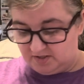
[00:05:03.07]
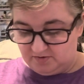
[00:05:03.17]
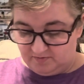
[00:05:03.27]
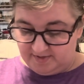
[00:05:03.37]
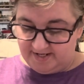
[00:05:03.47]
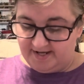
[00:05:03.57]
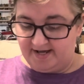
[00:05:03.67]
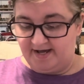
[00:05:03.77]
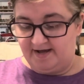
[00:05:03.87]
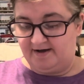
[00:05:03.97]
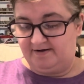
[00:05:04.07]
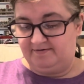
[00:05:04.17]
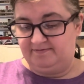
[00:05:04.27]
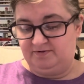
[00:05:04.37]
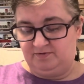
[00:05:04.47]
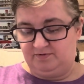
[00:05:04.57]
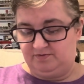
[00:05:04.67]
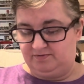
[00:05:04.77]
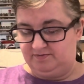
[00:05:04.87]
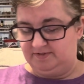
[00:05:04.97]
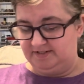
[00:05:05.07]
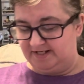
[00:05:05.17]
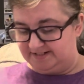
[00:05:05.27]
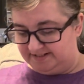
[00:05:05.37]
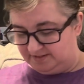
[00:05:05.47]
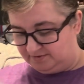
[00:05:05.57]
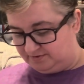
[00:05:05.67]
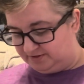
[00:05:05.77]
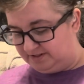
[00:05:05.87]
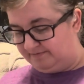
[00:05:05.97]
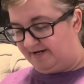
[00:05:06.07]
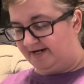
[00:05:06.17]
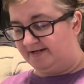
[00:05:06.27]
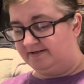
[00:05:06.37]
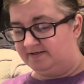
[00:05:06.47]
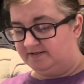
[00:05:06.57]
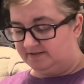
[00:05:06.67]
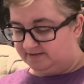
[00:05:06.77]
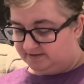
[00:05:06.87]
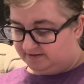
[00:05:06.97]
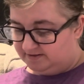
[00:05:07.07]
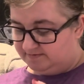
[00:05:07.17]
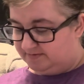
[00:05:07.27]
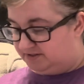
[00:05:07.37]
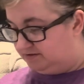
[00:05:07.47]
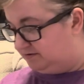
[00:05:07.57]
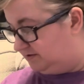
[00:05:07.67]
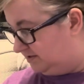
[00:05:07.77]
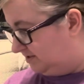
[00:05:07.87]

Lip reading: We have, ooh, nice little goodie bag. I'm sure there's nothing